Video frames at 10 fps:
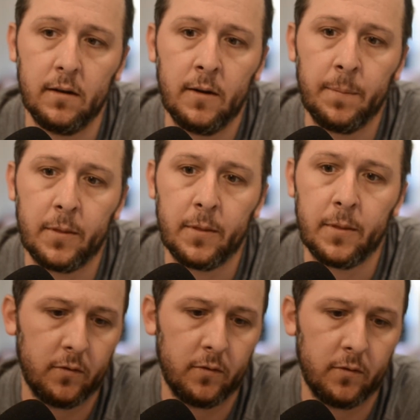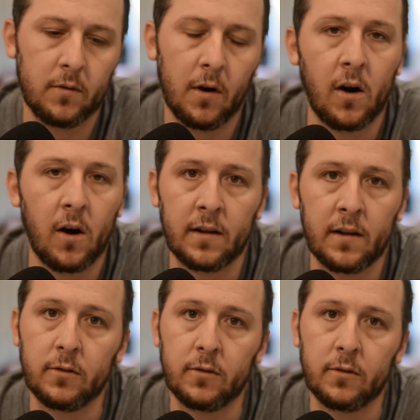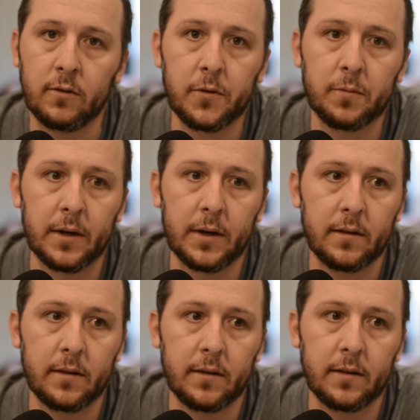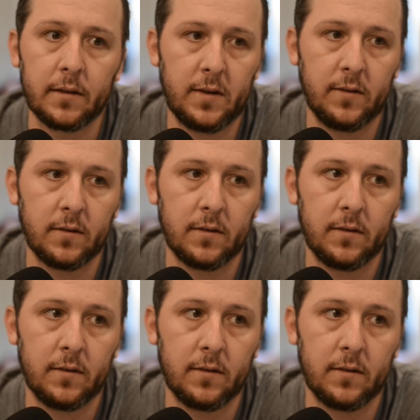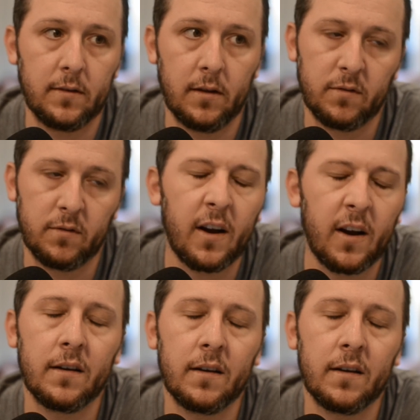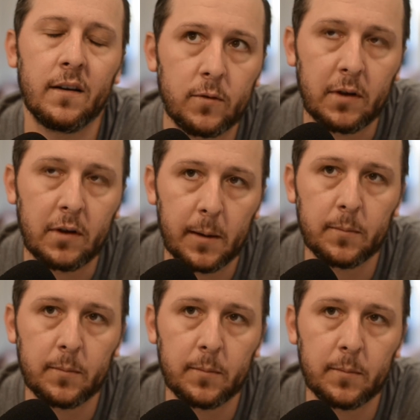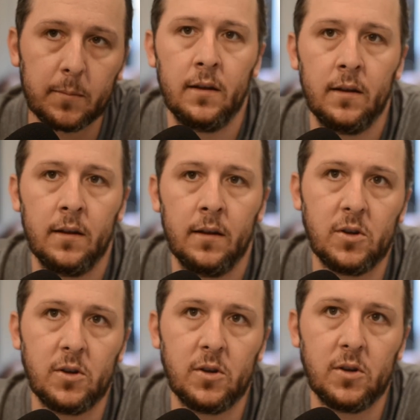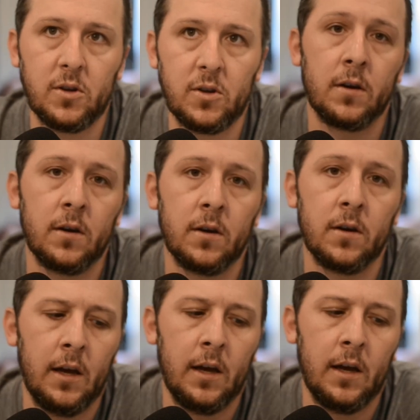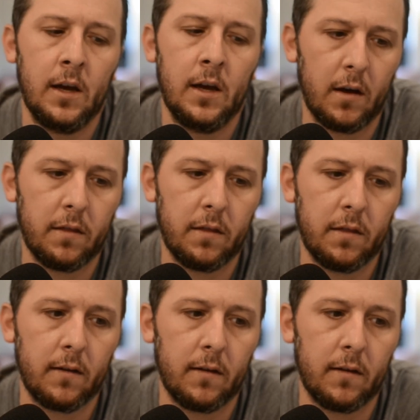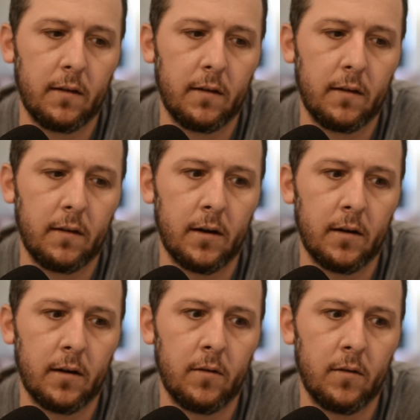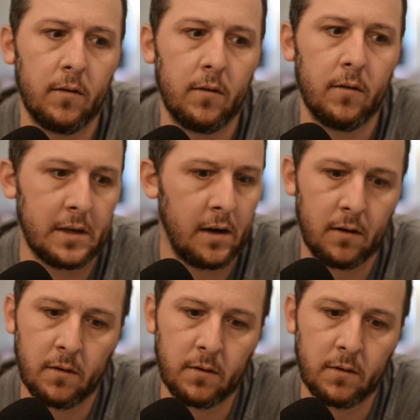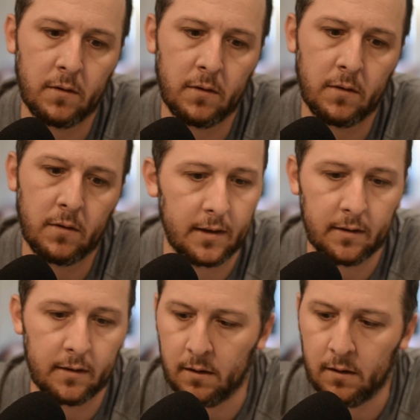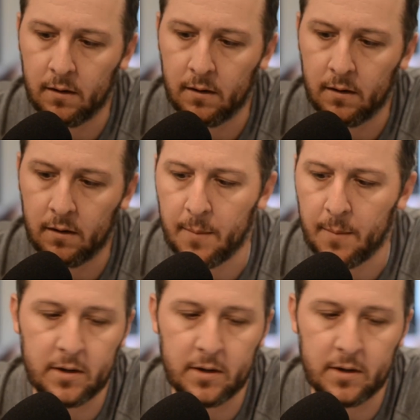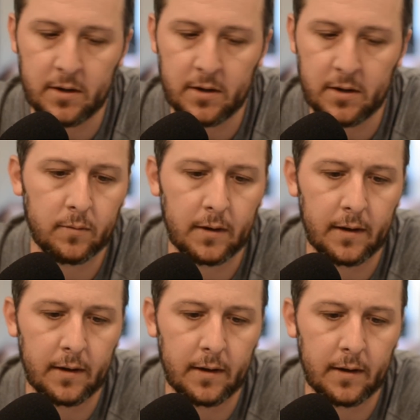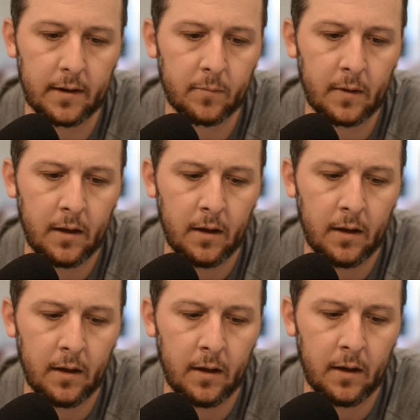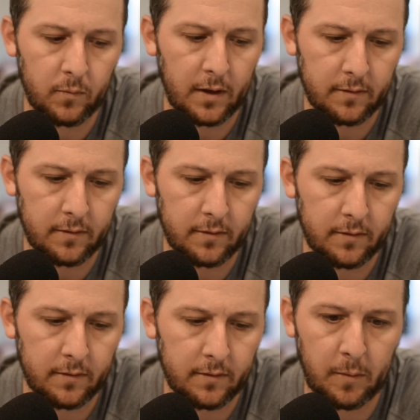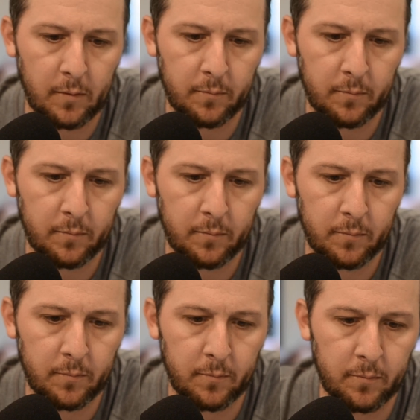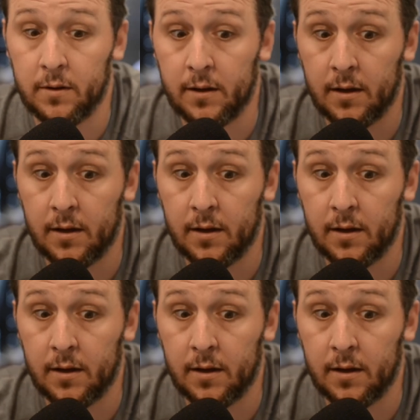there's hard lines, of course, but there's no reason, there's very few times that you need to be harsh. And so I think we'll get into all the topics that are hot button issues. Like I said, not necessarily a church sermon, but it's not really a